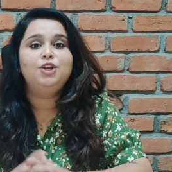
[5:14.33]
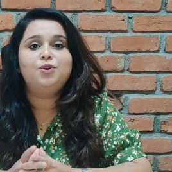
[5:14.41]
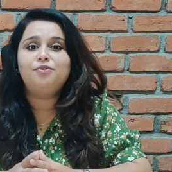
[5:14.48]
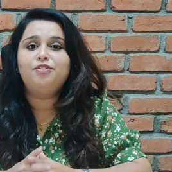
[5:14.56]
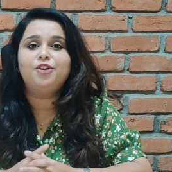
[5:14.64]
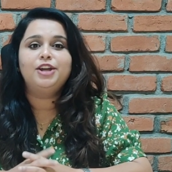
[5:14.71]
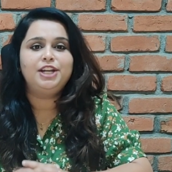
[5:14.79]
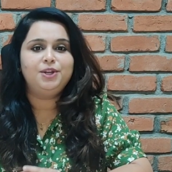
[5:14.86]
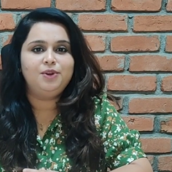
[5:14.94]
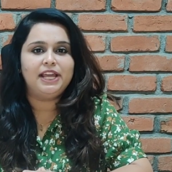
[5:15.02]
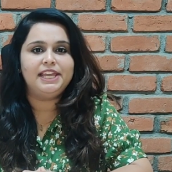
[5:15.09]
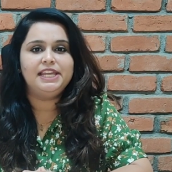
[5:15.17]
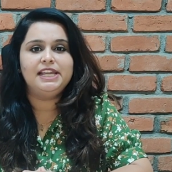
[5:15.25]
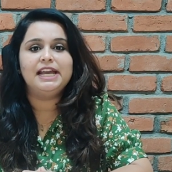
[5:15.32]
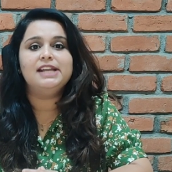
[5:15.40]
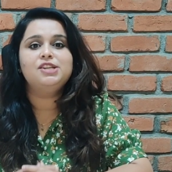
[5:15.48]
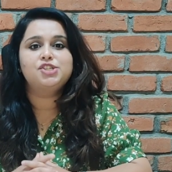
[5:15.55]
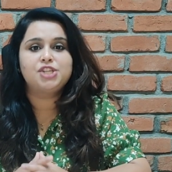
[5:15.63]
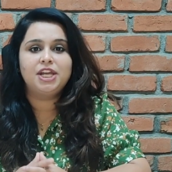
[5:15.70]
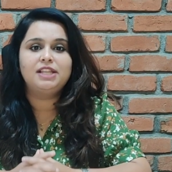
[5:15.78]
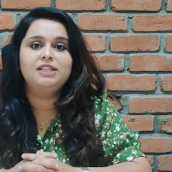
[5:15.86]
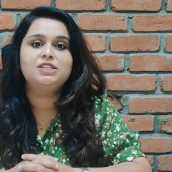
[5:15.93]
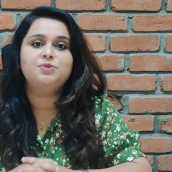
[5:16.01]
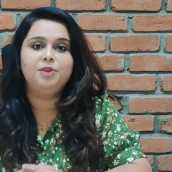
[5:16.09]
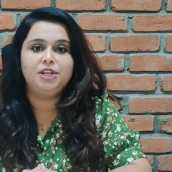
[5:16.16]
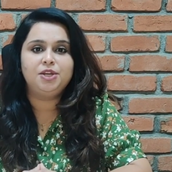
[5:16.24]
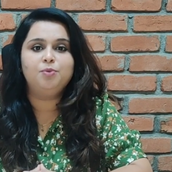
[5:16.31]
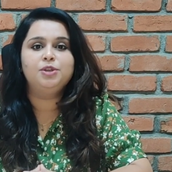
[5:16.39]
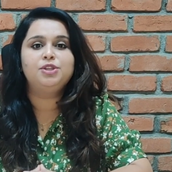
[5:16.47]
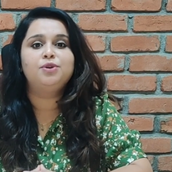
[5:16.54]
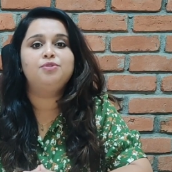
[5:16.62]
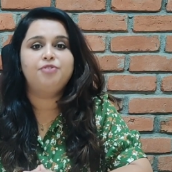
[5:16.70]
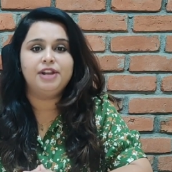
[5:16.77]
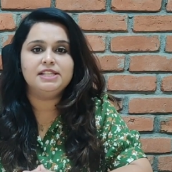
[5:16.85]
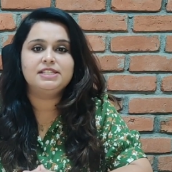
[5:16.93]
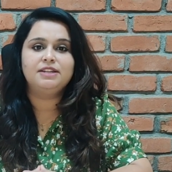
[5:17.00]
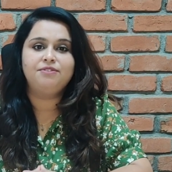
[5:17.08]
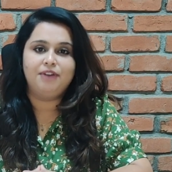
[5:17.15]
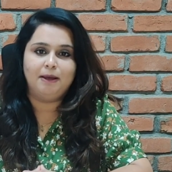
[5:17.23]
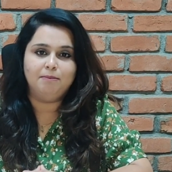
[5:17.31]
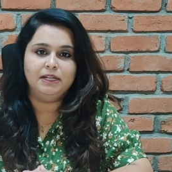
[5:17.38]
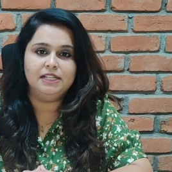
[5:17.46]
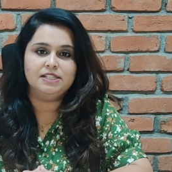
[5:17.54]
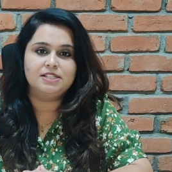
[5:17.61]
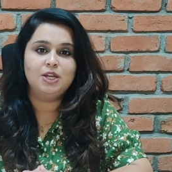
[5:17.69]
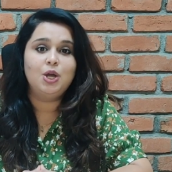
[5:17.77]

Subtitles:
Don't forget to like and share this video with your friends and families.